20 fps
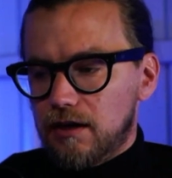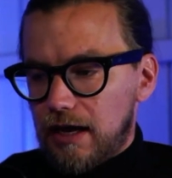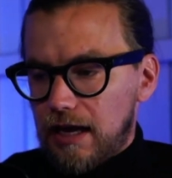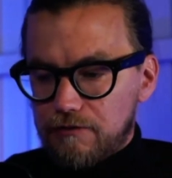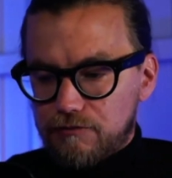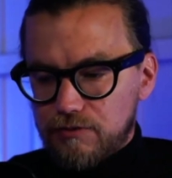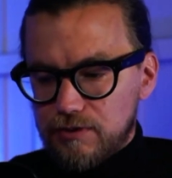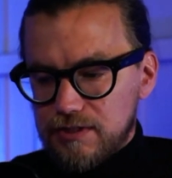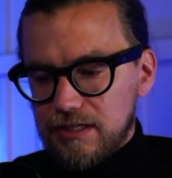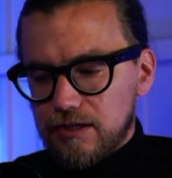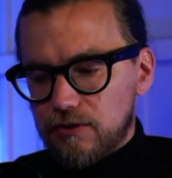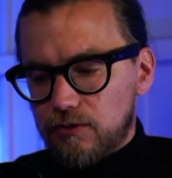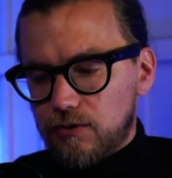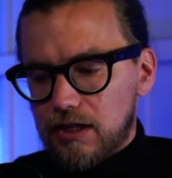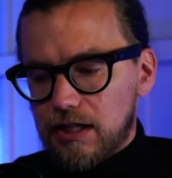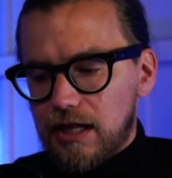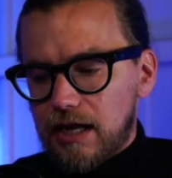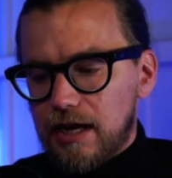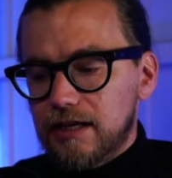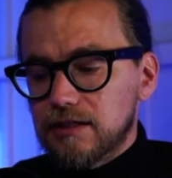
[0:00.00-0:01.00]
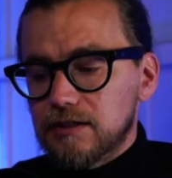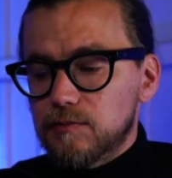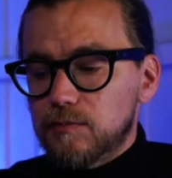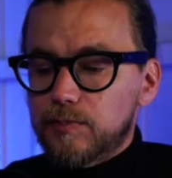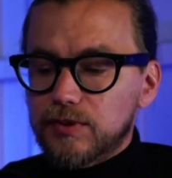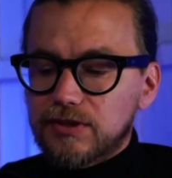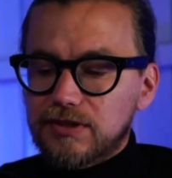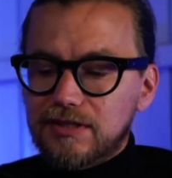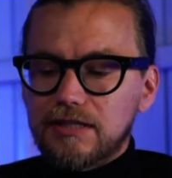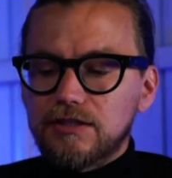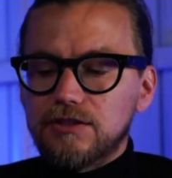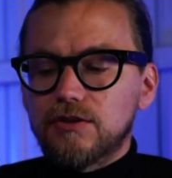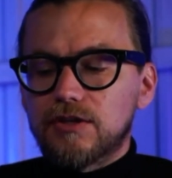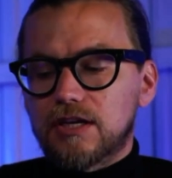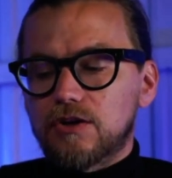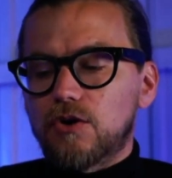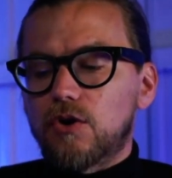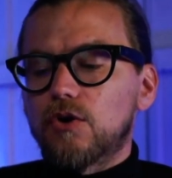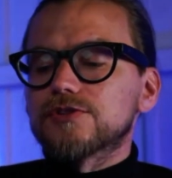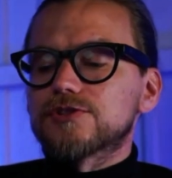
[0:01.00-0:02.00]
every single client, but then you
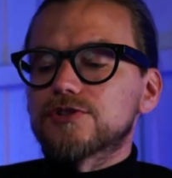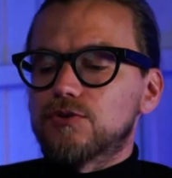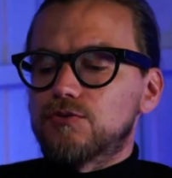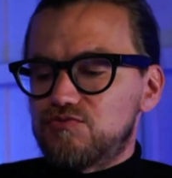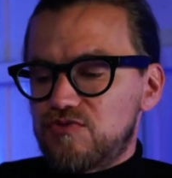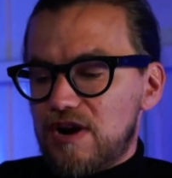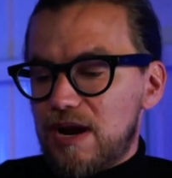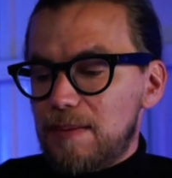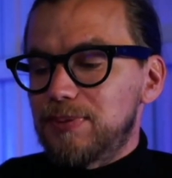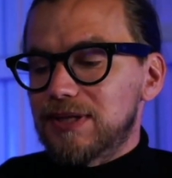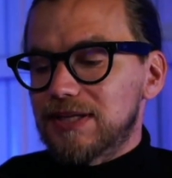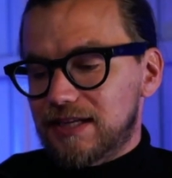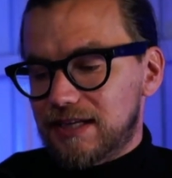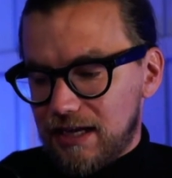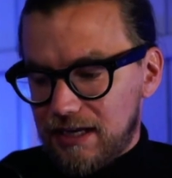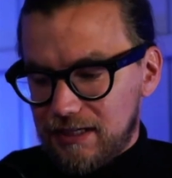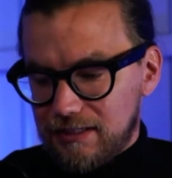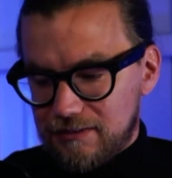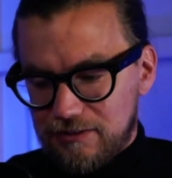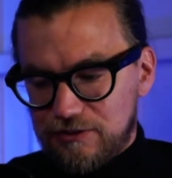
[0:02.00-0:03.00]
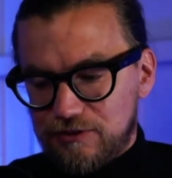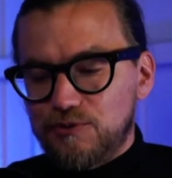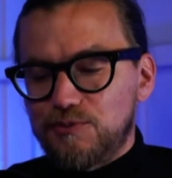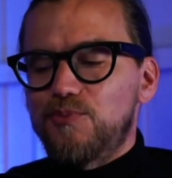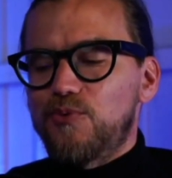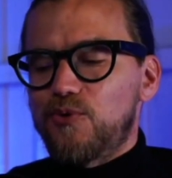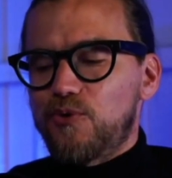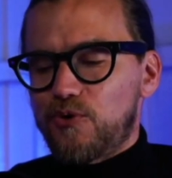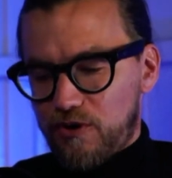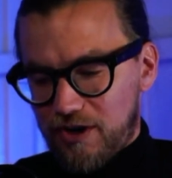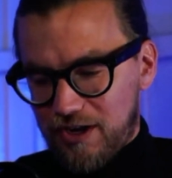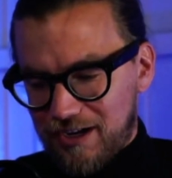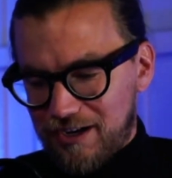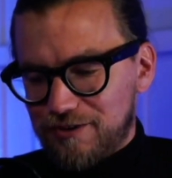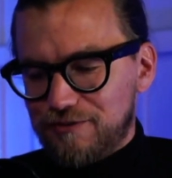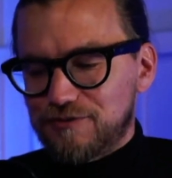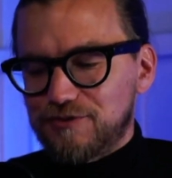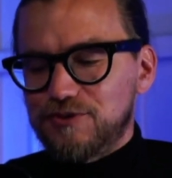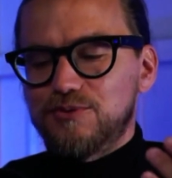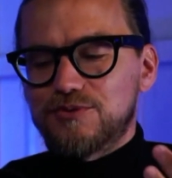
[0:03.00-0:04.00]
can also replicate the more
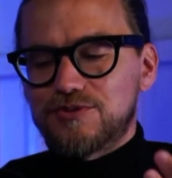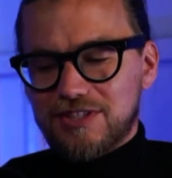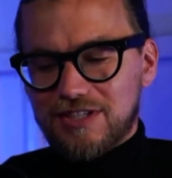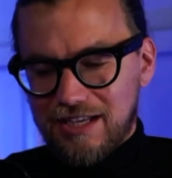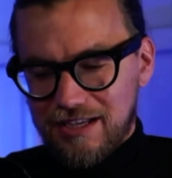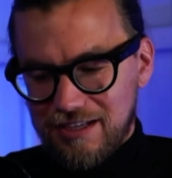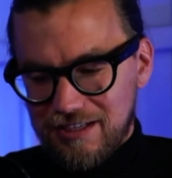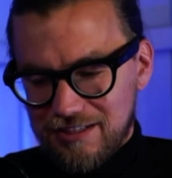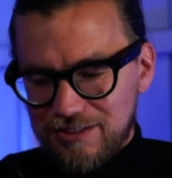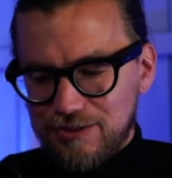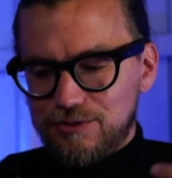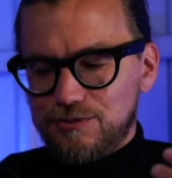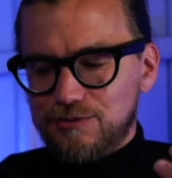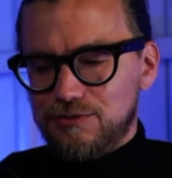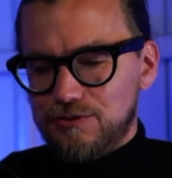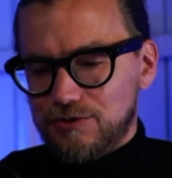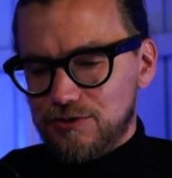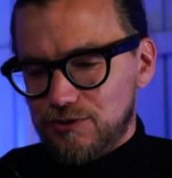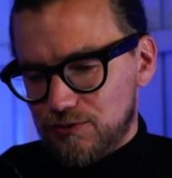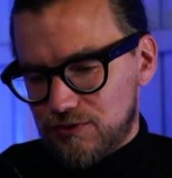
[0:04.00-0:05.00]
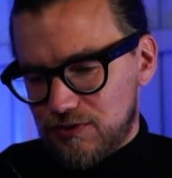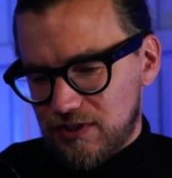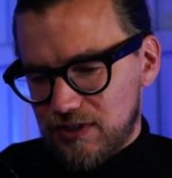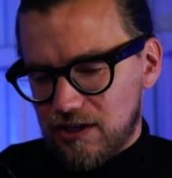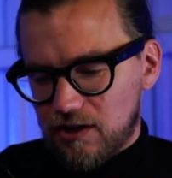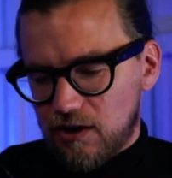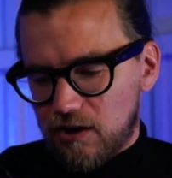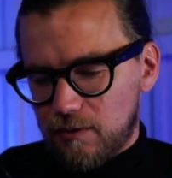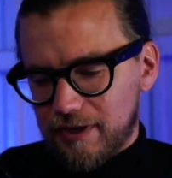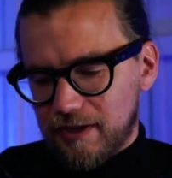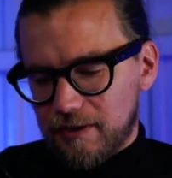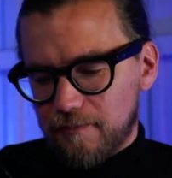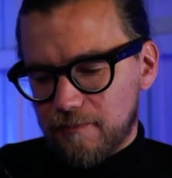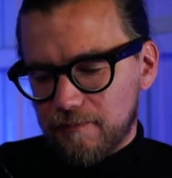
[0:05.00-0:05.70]
kind of use case you see coming.